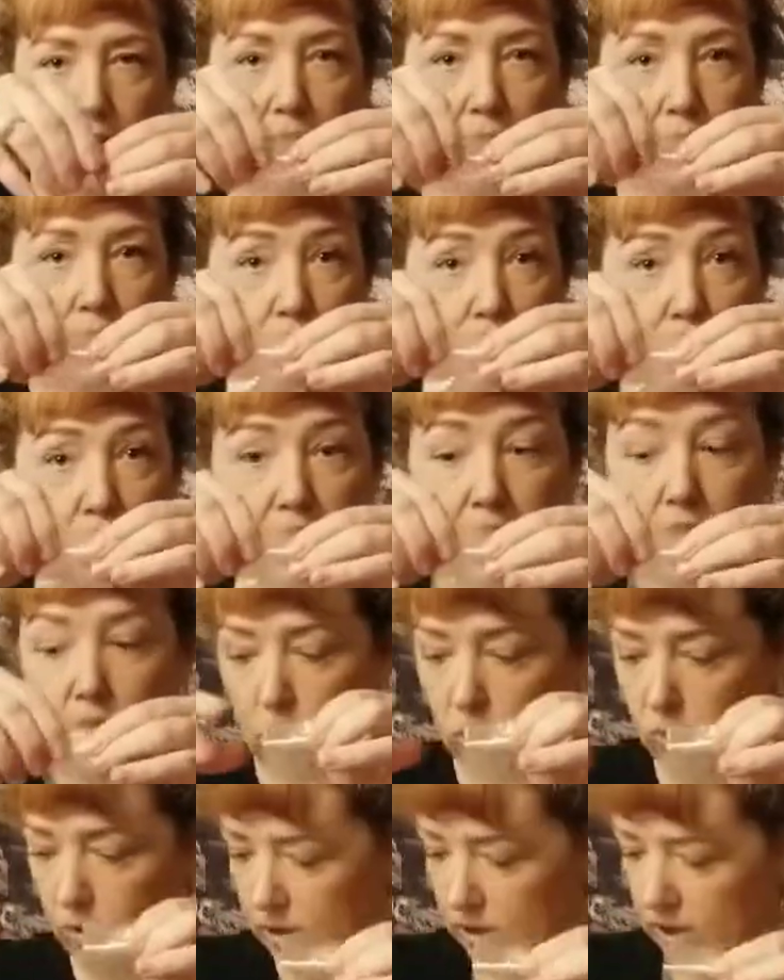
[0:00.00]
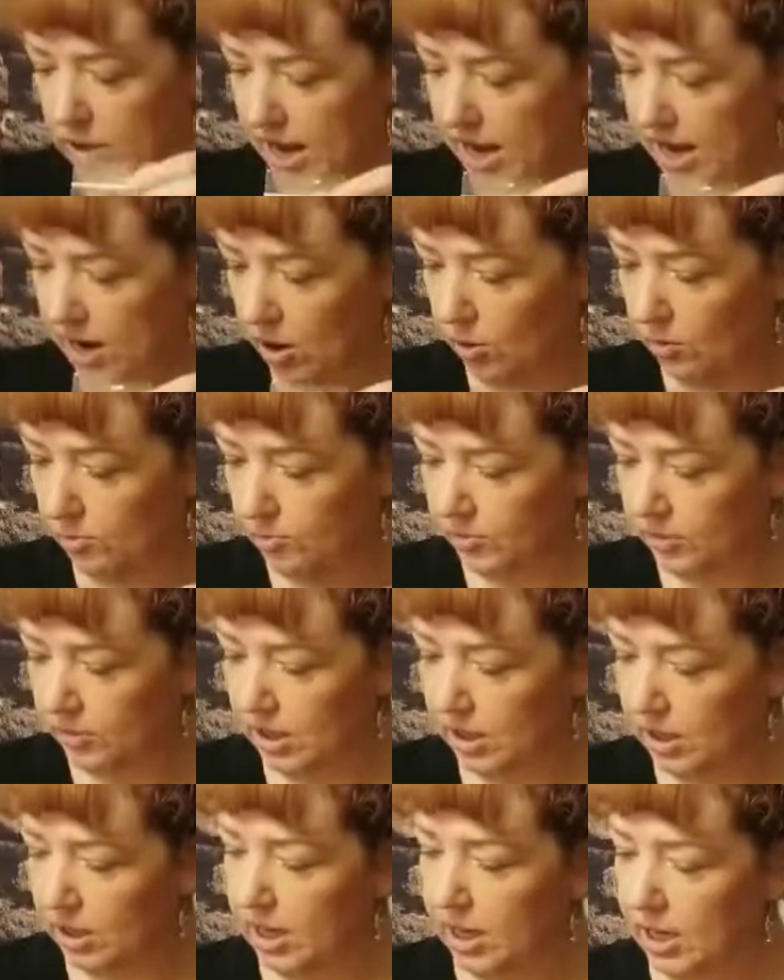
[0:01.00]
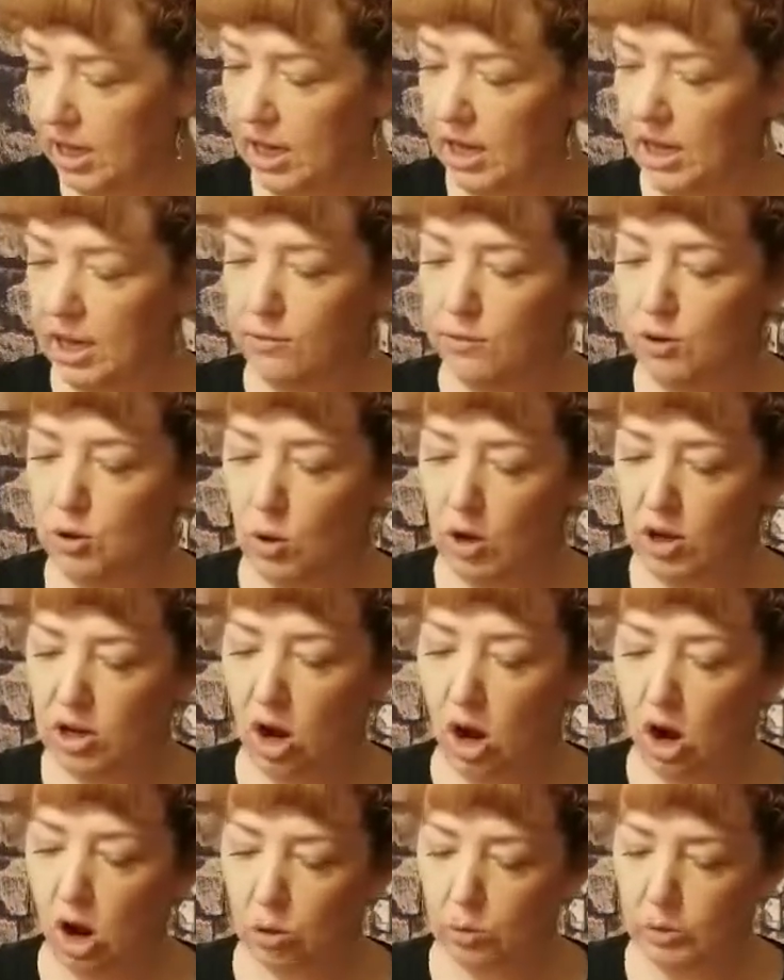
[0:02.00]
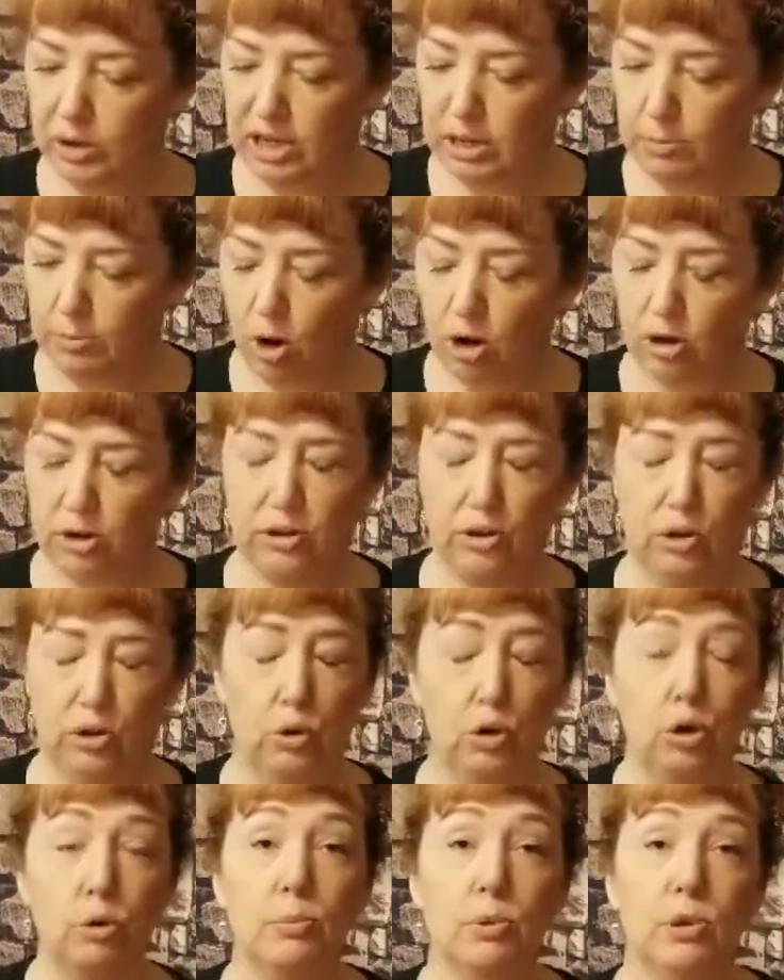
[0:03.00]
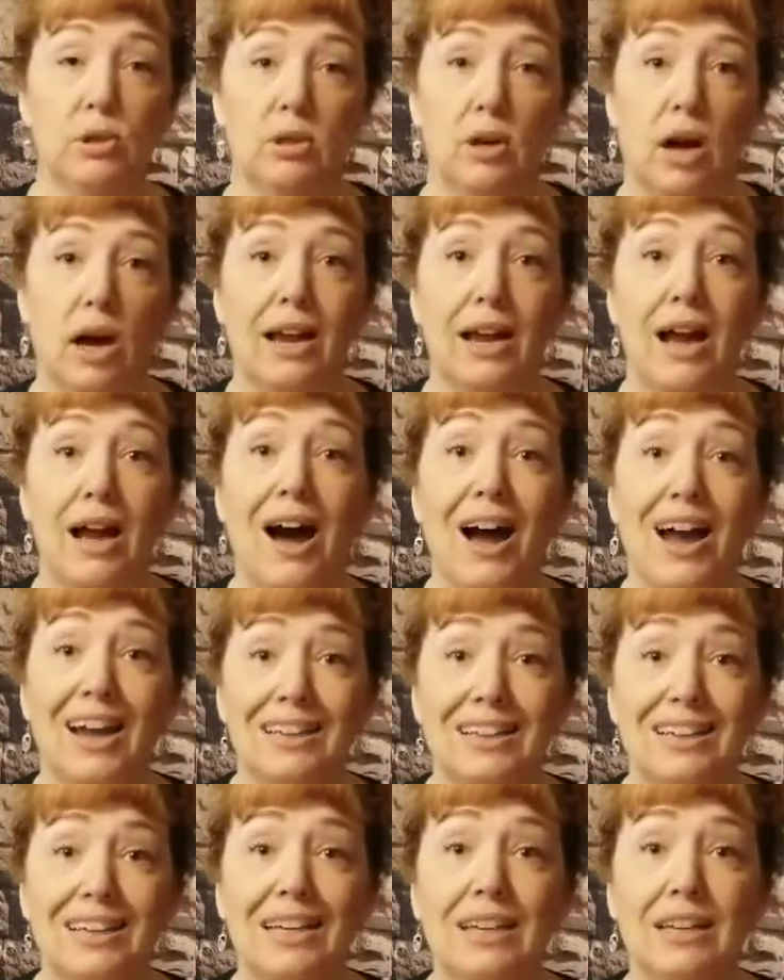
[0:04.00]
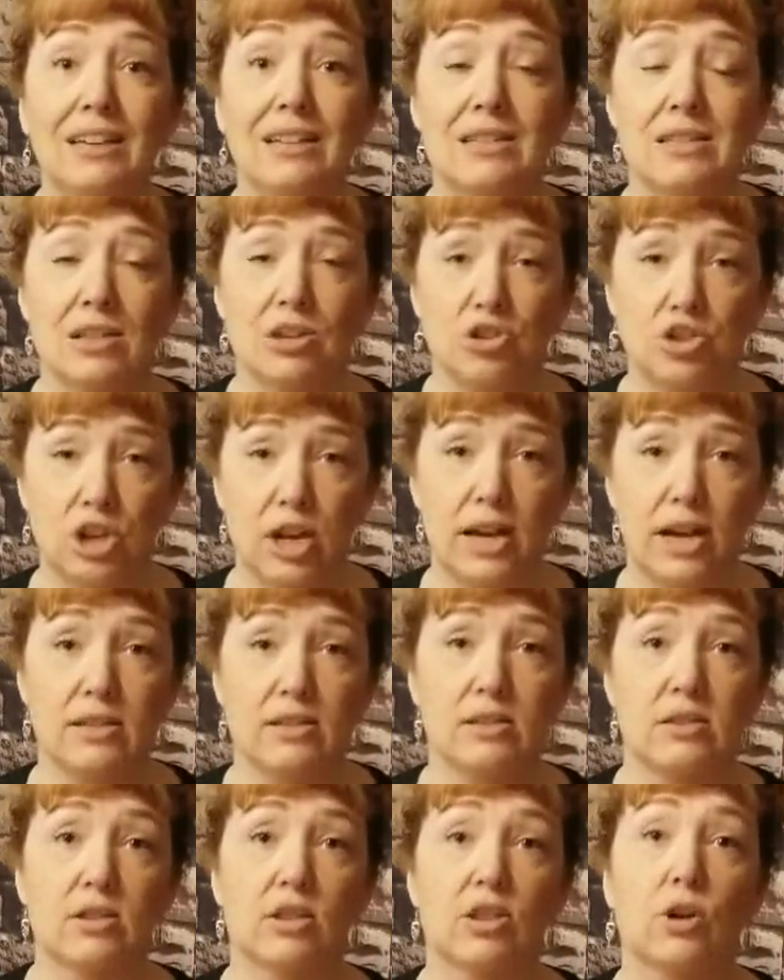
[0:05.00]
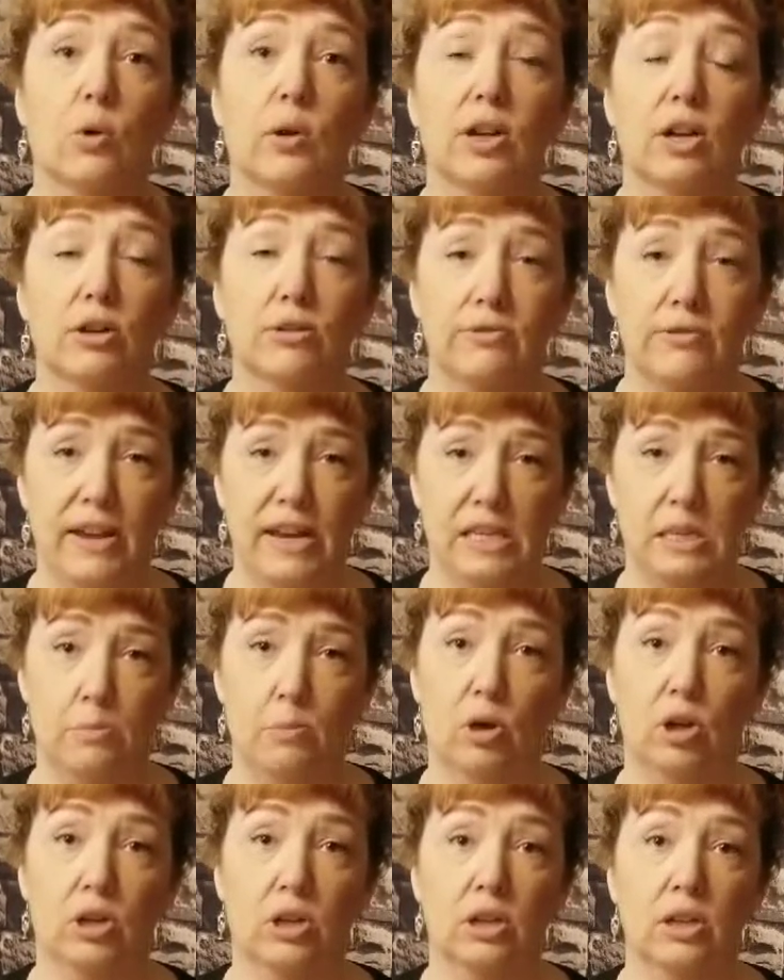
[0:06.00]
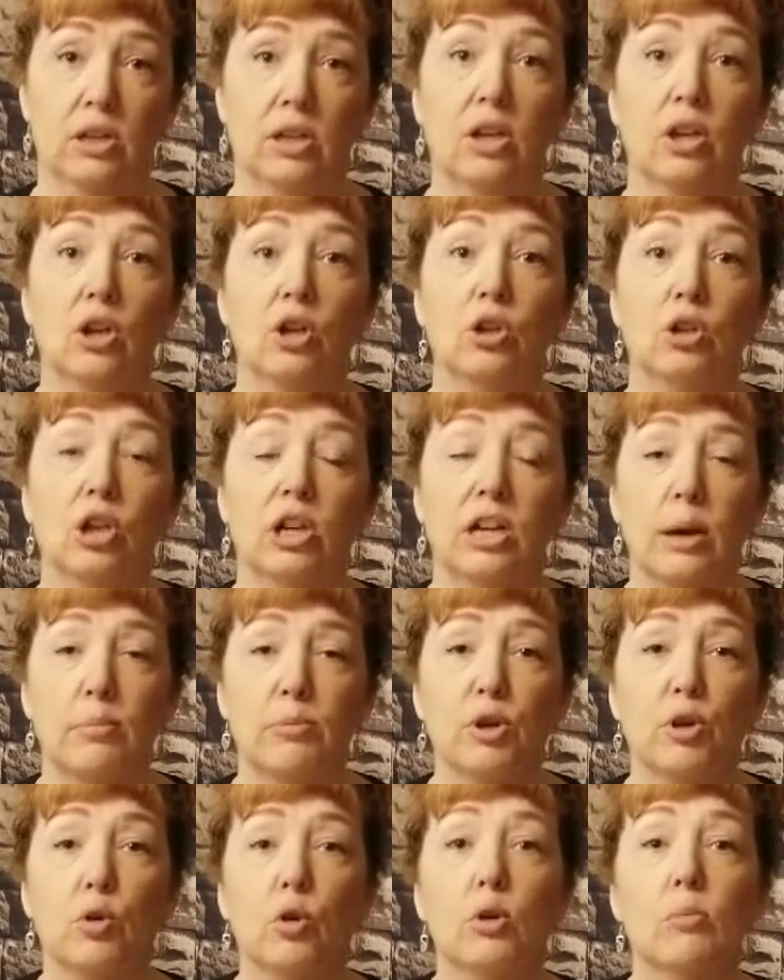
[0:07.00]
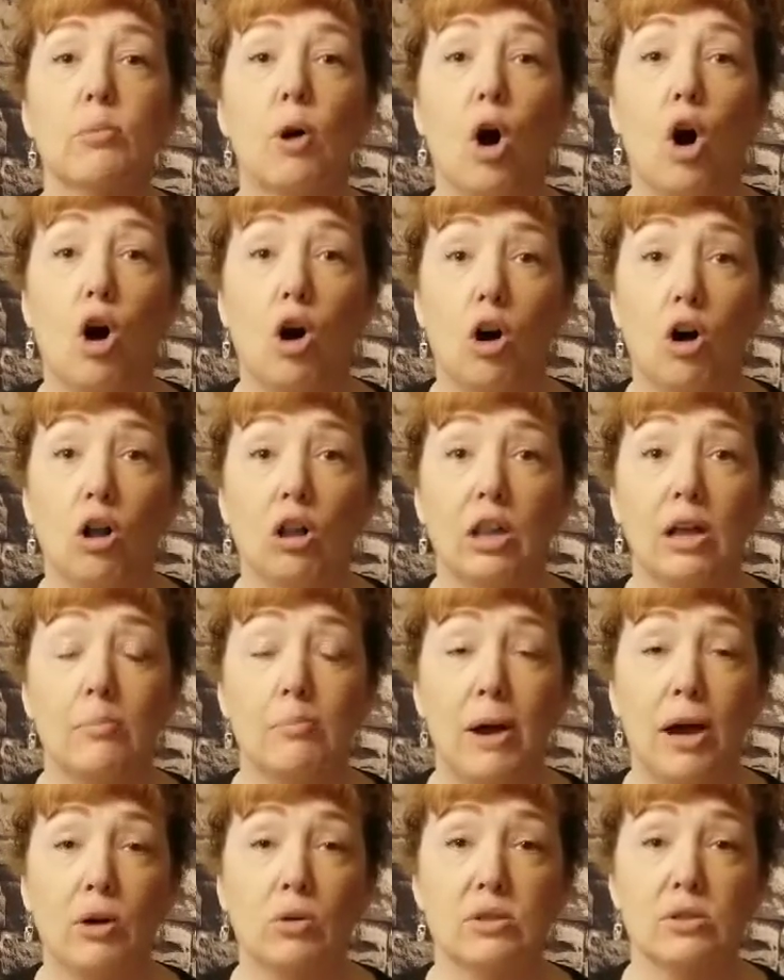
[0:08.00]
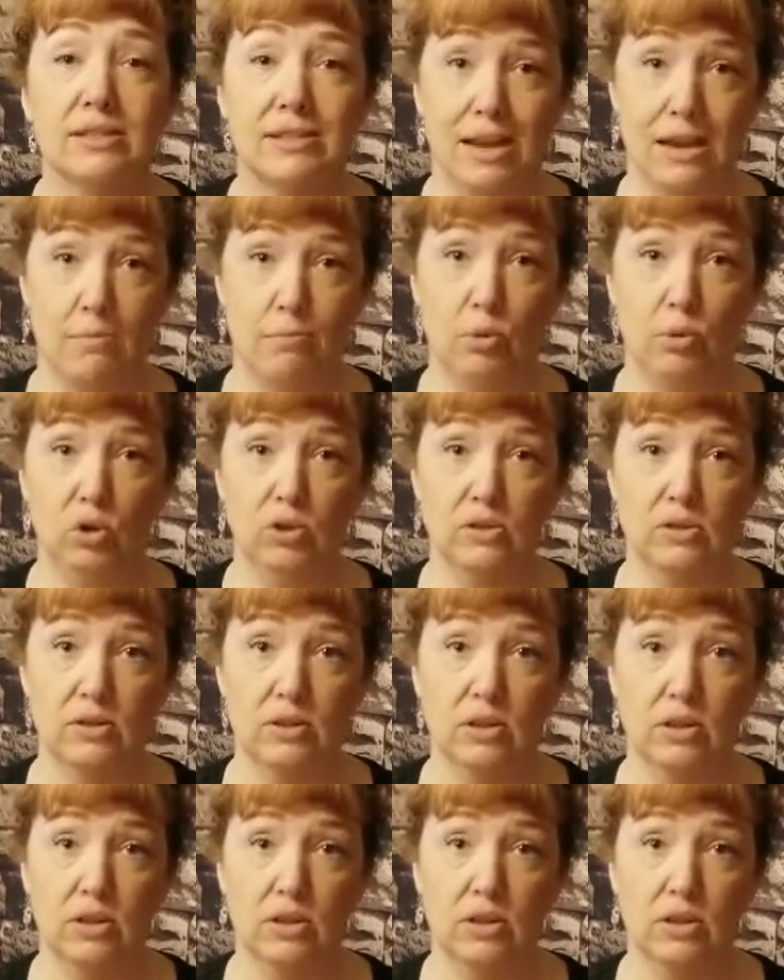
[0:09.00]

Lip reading: There you go. Now, if you are not already a part of the group, I highly suggest going on Facebook. Look up the group All About Samples